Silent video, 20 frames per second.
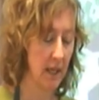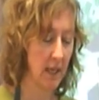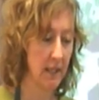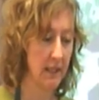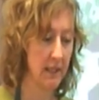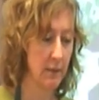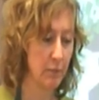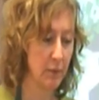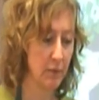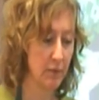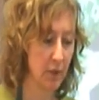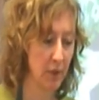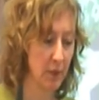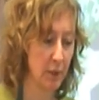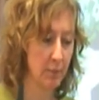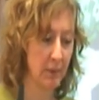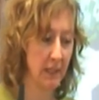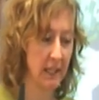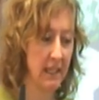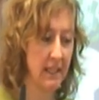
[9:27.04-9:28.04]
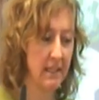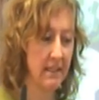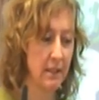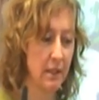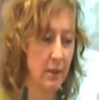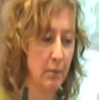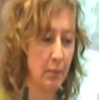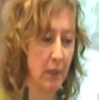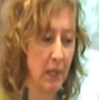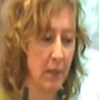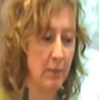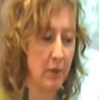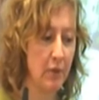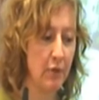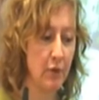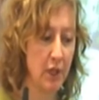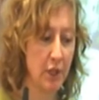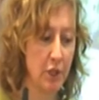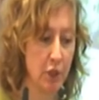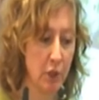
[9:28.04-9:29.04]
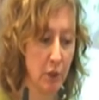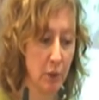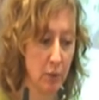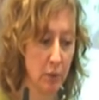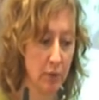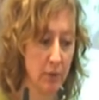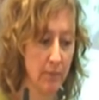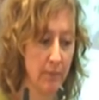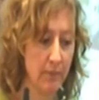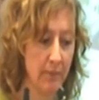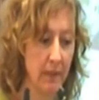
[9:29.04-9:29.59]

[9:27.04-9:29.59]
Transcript: And then we've got the biggie, it's a payment threshold.